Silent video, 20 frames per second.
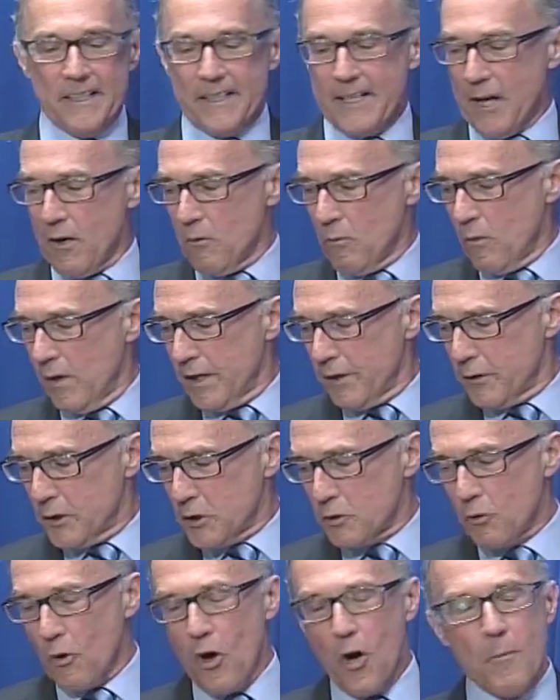now, one of the
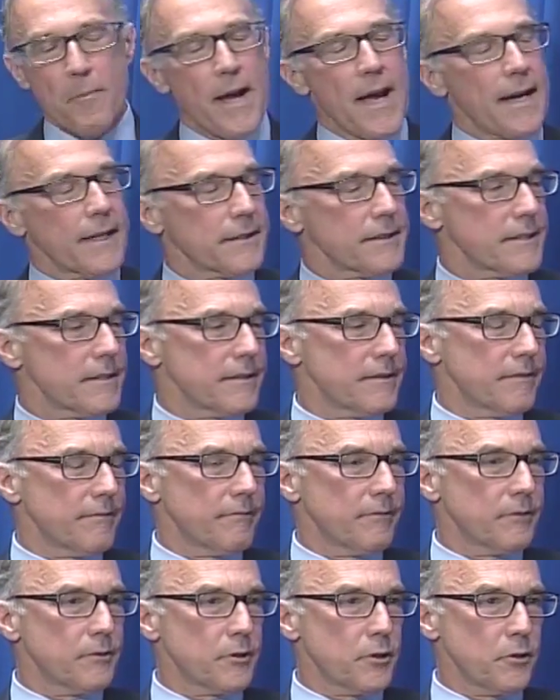drawbacks
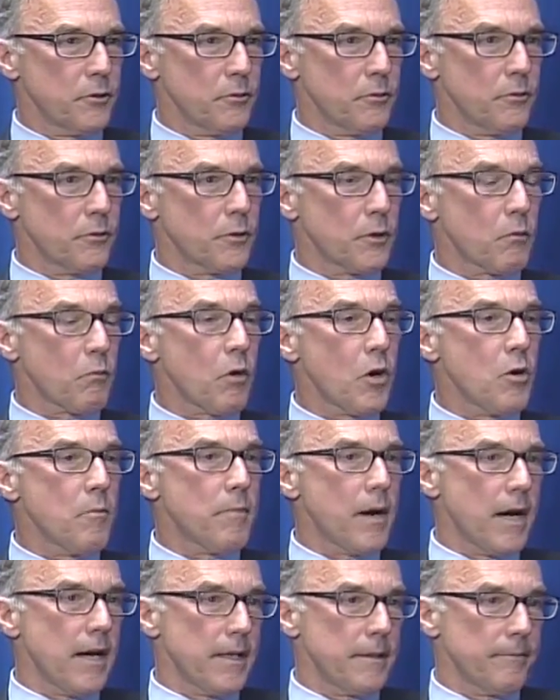to the
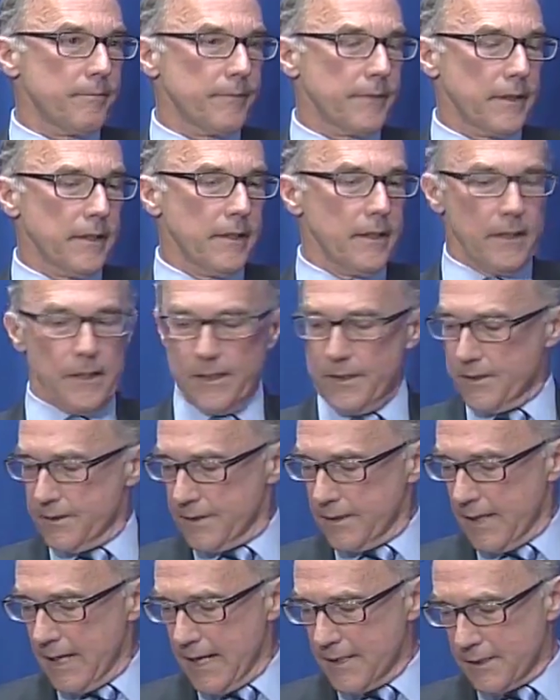robot
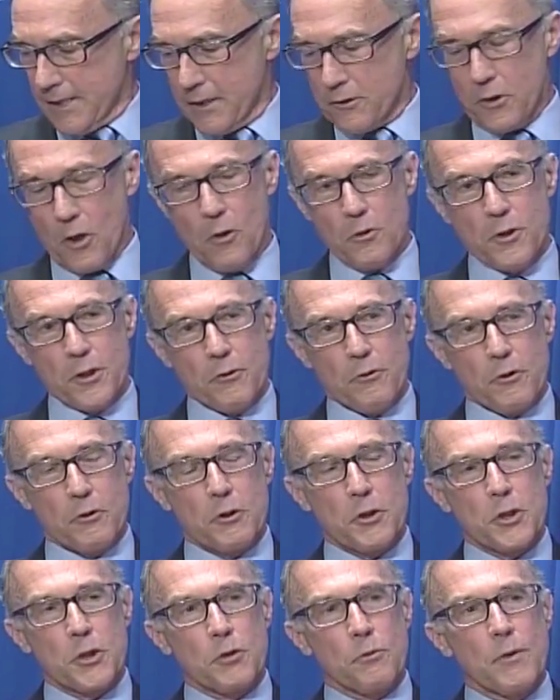is, as I told you,
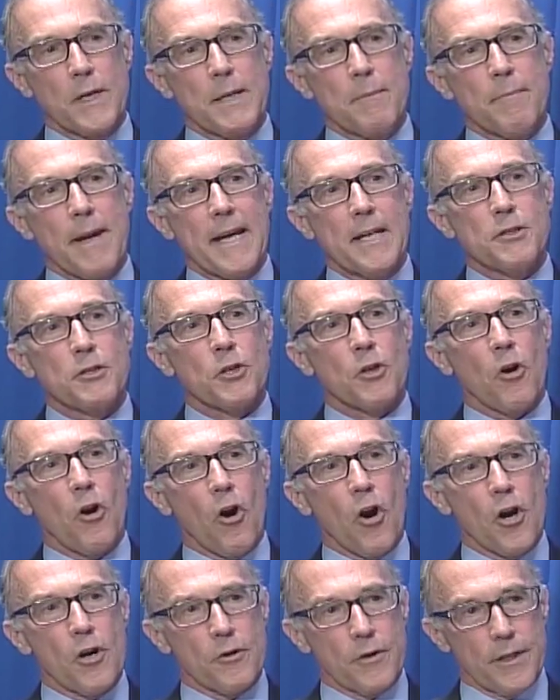there's three major
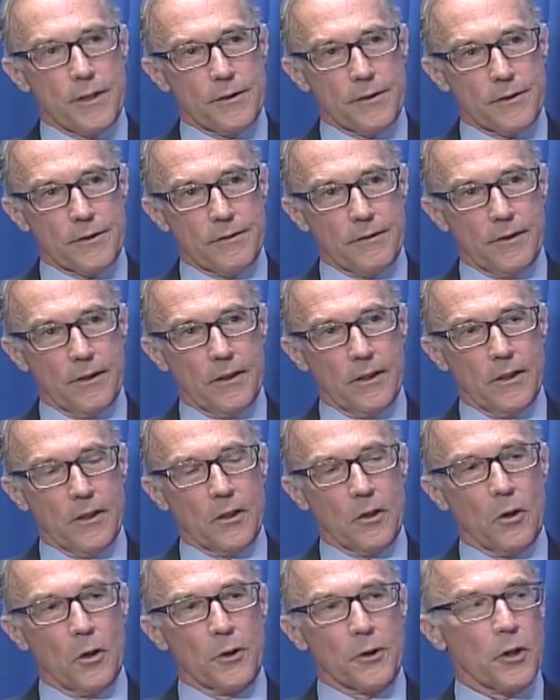arteries
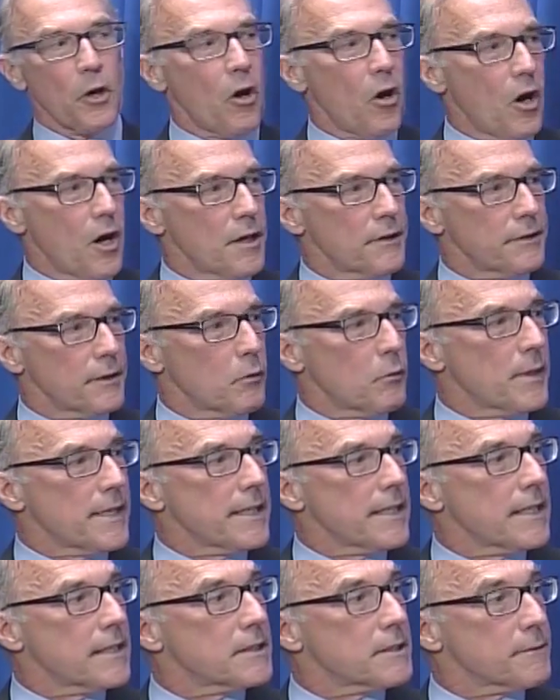on the heart that we
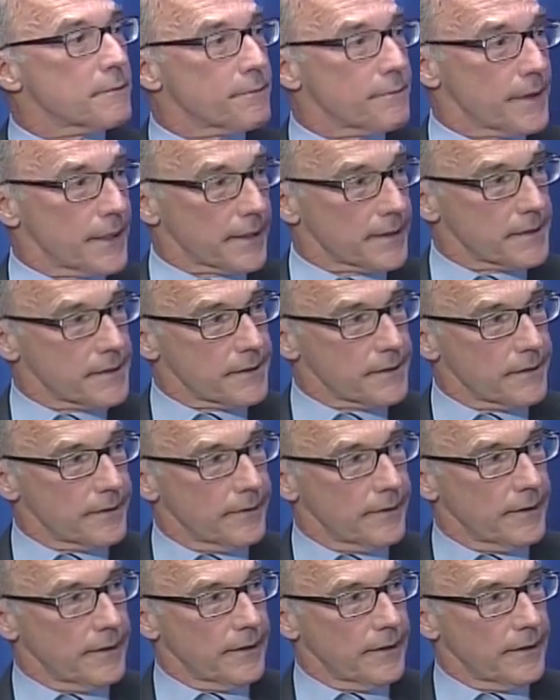need to fix.